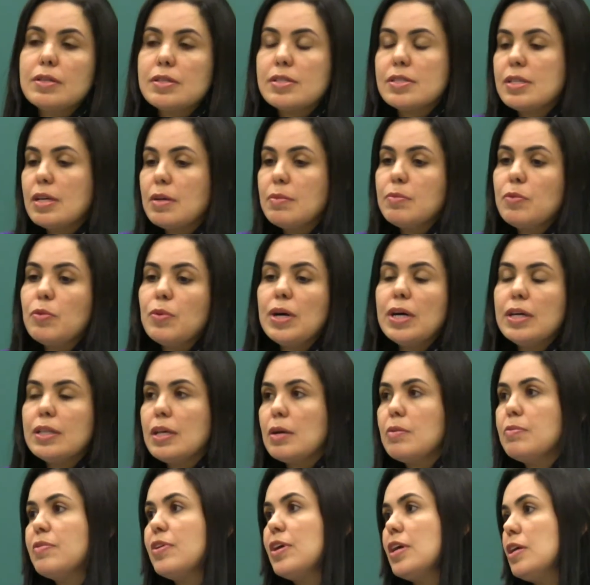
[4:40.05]
someone
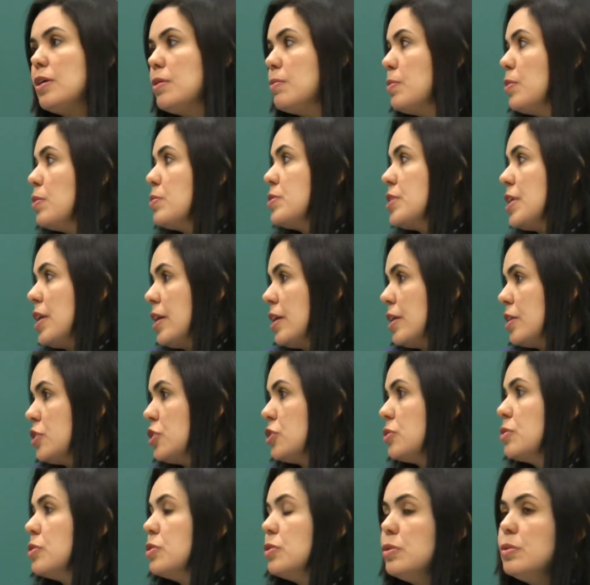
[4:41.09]
available there
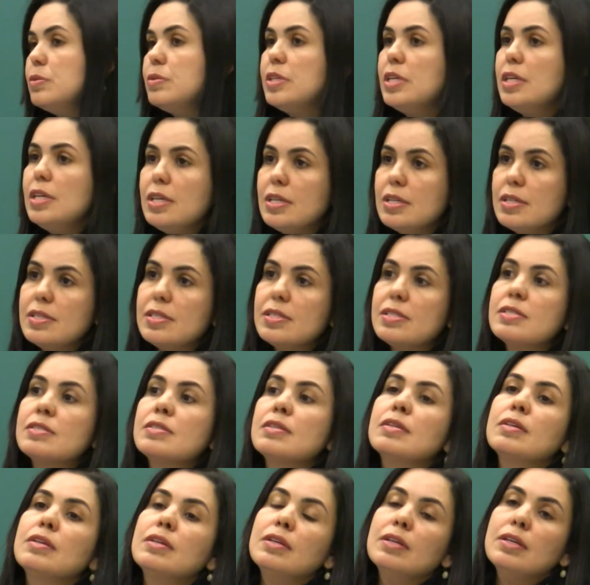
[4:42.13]
to do this,
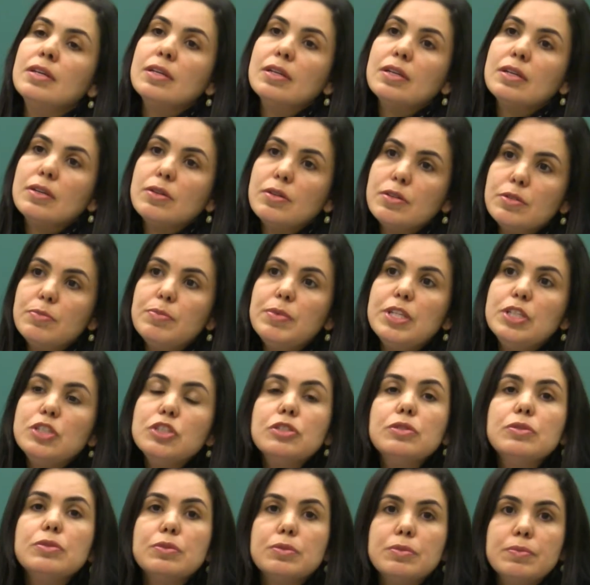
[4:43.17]
could be
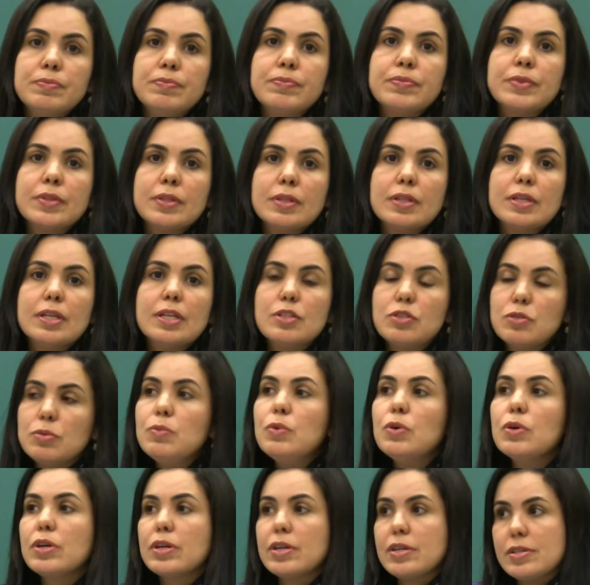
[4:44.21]
two. It
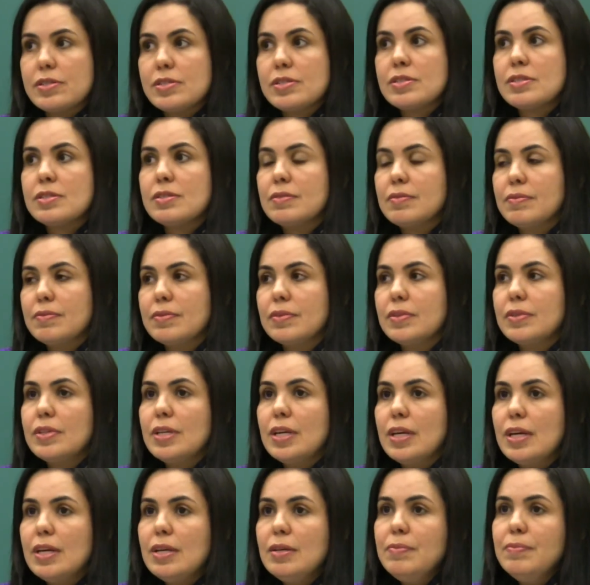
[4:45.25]
works,
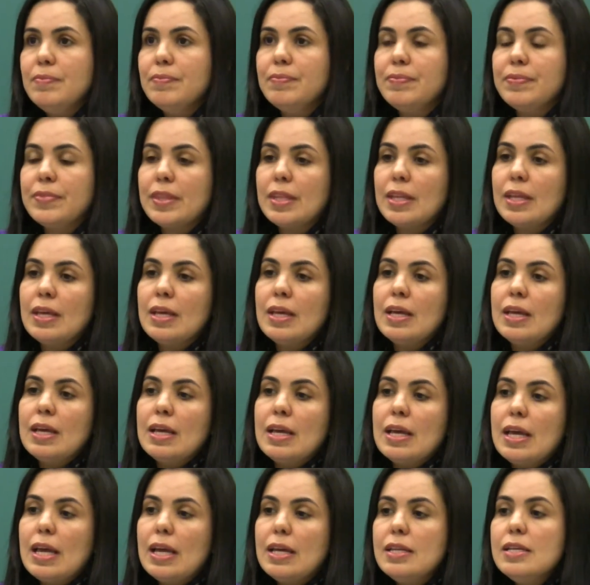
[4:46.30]
okay?
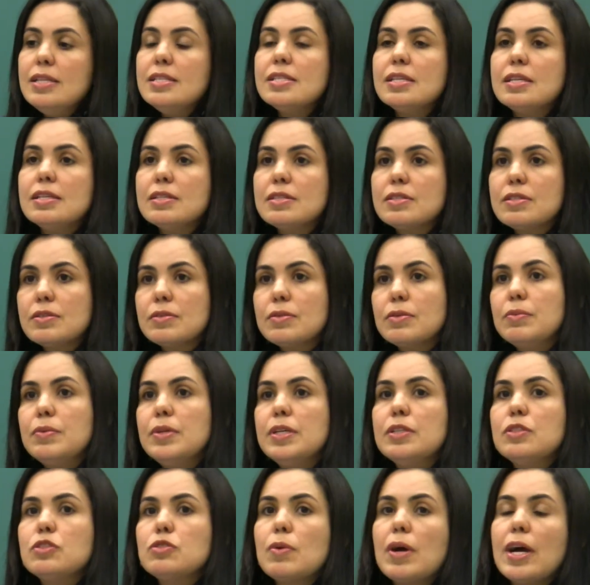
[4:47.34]
And it's it.
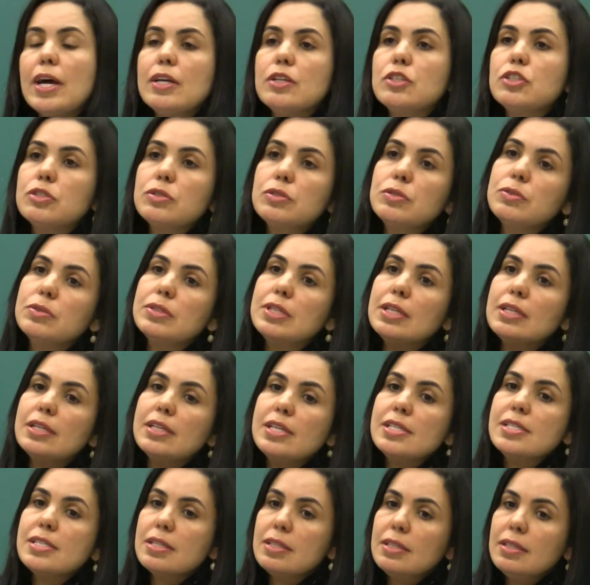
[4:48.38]
We try to do the
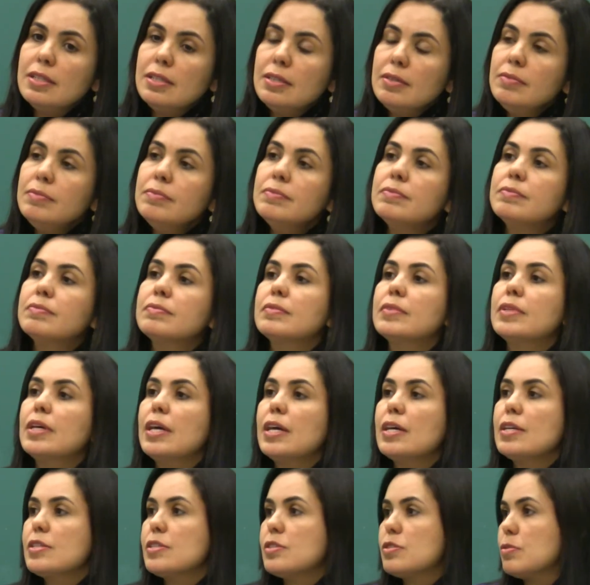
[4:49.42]
listening
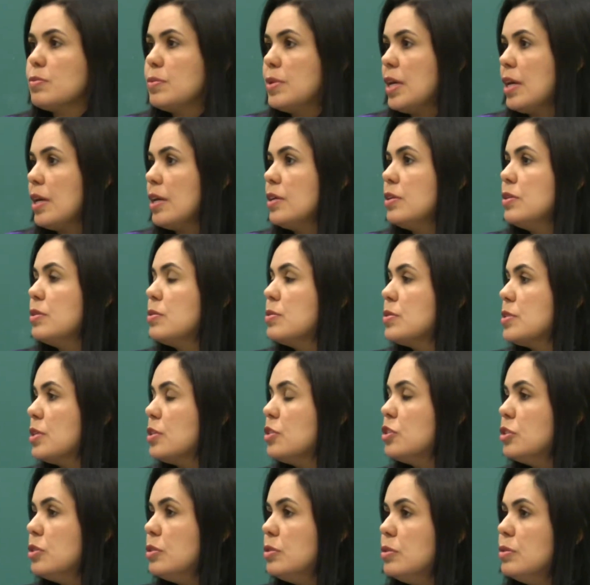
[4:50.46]
as we are
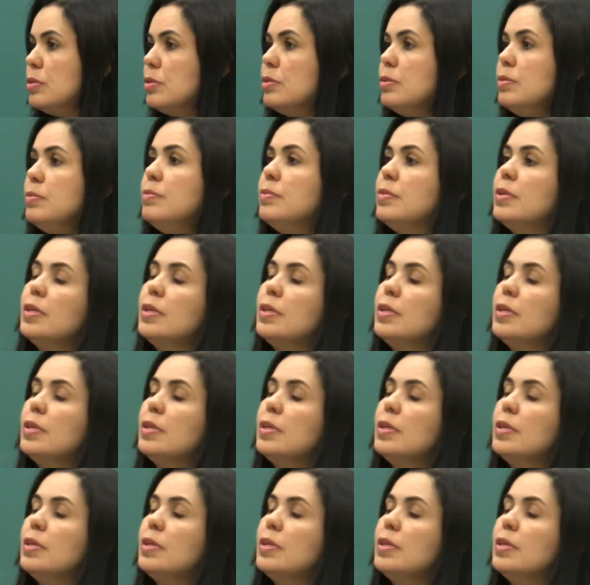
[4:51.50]
used to do,